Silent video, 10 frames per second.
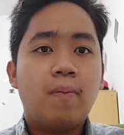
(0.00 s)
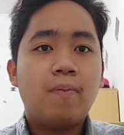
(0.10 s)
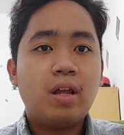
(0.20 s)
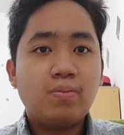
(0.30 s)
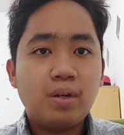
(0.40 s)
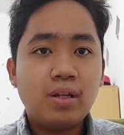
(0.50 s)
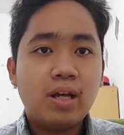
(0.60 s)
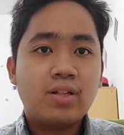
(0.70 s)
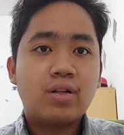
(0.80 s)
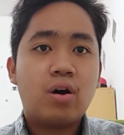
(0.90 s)
Maybe
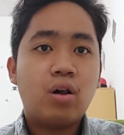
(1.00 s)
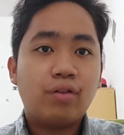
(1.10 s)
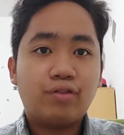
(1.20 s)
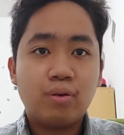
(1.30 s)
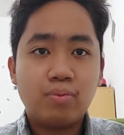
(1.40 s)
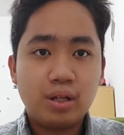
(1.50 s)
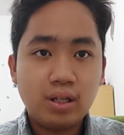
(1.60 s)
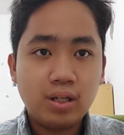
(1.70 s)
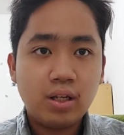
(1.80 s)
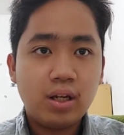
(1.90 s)
that's all from
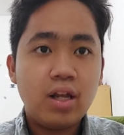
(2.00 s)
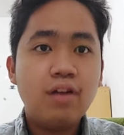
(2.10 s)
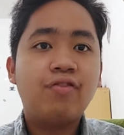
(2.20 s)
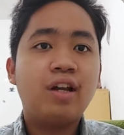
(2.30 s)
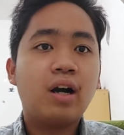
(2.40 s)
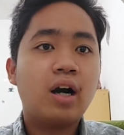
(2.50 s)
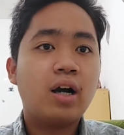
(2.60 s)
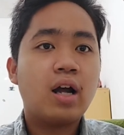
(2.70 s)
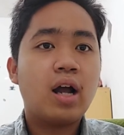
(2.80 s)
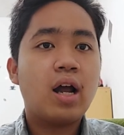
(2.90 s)
me. If there
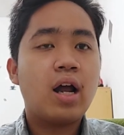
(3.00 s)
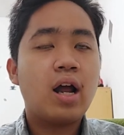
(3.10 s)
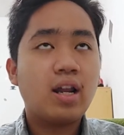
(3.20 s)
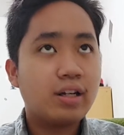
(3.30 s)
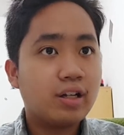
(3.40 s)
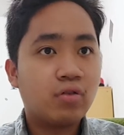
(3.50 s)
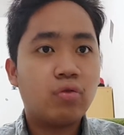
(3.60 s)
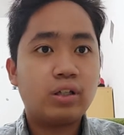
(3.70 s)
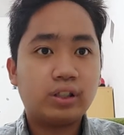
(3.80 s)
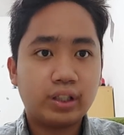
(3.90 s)
are any
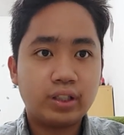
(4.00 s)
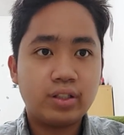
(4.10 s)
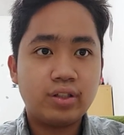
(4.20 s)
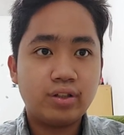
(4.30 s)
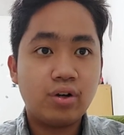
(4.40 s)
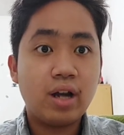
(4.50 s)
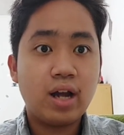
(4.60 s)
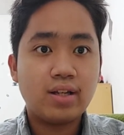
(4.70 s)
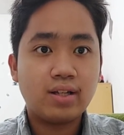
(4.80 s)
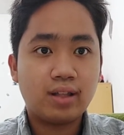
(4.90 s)
questions, don't
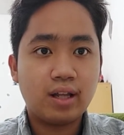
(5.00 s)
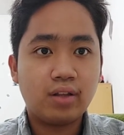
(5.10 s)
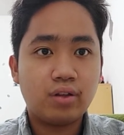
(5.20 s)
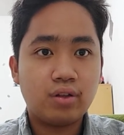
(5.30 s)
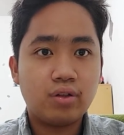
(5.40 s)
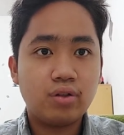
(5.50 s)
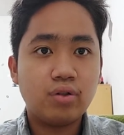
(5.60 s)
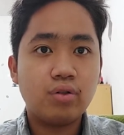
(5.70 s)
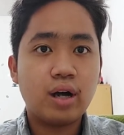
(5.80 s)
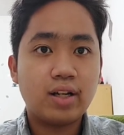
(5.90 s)
hesitate
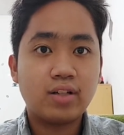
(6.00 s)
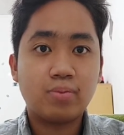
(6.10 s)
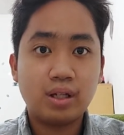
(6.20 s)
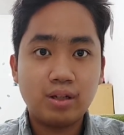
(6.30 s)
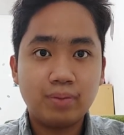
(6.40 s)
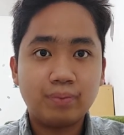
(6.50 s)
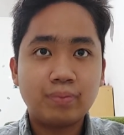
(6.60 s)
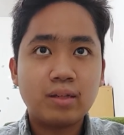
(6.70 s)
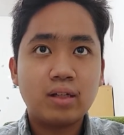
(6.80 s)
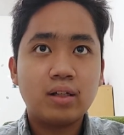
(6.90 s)
to ask me.
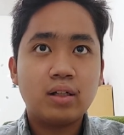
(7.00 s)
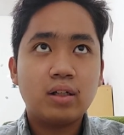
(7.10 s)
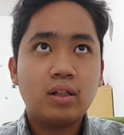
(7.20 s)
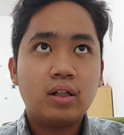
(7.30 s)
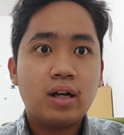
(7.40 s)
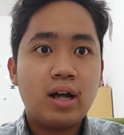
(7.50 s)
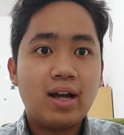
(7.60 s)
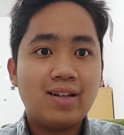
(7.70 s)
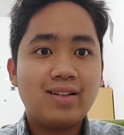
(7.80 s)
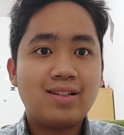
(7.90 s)

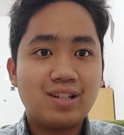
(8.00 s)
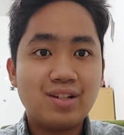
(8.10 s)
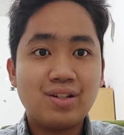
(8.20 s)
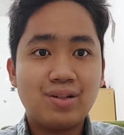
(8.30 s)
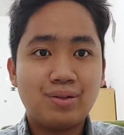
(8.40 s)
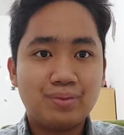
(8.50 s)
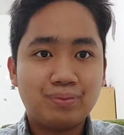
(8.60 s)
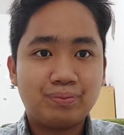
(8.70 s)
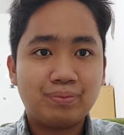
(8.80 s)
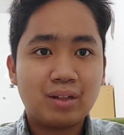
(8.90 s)
And see you soon.
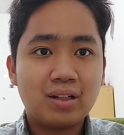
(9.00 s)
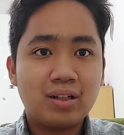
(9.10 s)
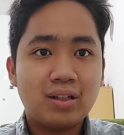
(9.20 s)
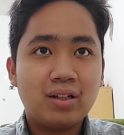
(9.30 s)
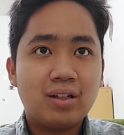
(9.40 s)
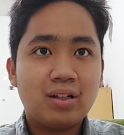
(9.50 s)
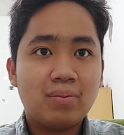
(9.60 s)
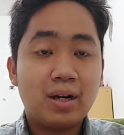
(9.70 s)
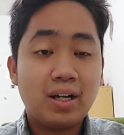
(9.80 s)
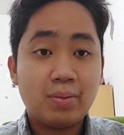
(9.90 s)

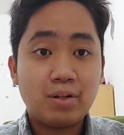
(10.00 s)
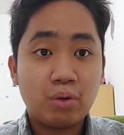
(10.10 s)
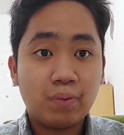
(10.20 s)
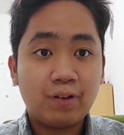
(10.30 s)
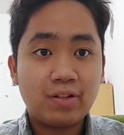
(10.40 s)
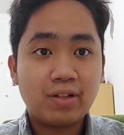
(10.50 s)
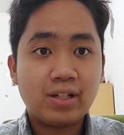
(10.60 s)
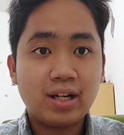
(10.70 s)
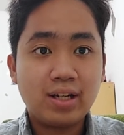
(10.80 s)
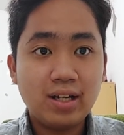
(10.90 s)
My name is Muhammad Fayyaz
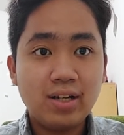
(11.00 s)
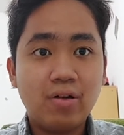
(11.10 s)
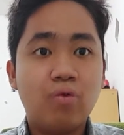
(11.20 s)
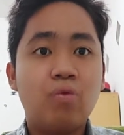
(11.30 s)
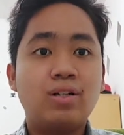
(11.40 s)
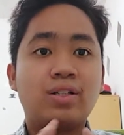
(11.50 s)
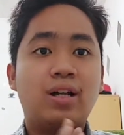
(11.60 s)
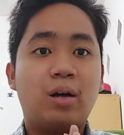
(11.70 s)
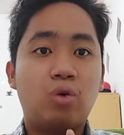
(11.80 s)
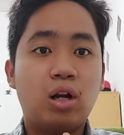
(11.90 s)
Rashyadi.
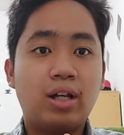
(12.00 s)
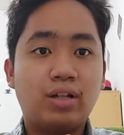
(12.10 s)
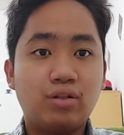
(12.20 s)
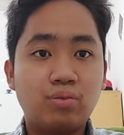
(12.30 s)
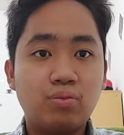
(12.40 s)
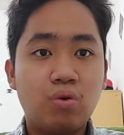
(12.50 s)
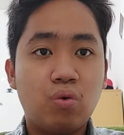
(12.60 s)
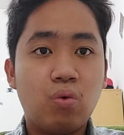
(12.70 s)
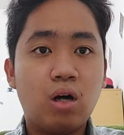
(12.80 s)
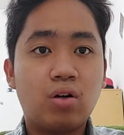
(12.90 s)
Wassalamualaikum
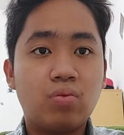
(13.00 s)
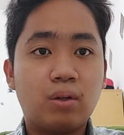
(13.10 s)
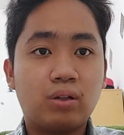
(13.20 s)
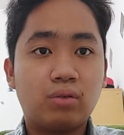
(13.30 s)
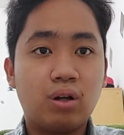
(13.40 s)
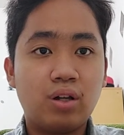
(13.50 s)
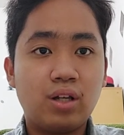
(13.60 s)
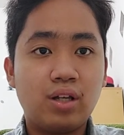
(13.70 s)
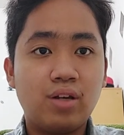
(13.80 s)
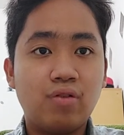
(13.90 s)

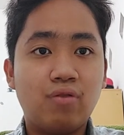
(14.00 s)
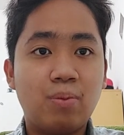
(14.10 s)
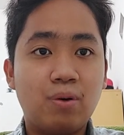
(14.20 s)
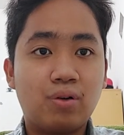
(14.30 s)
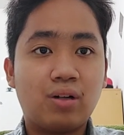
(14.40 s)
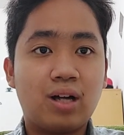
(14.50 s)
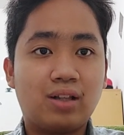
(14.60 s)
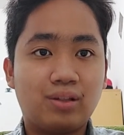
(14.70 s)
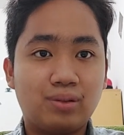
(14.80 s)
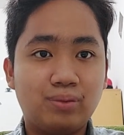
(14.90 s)
warahmatullahi
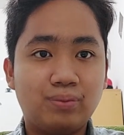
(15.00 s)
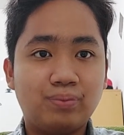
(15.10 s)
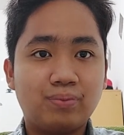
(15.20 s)
wabarakatuh.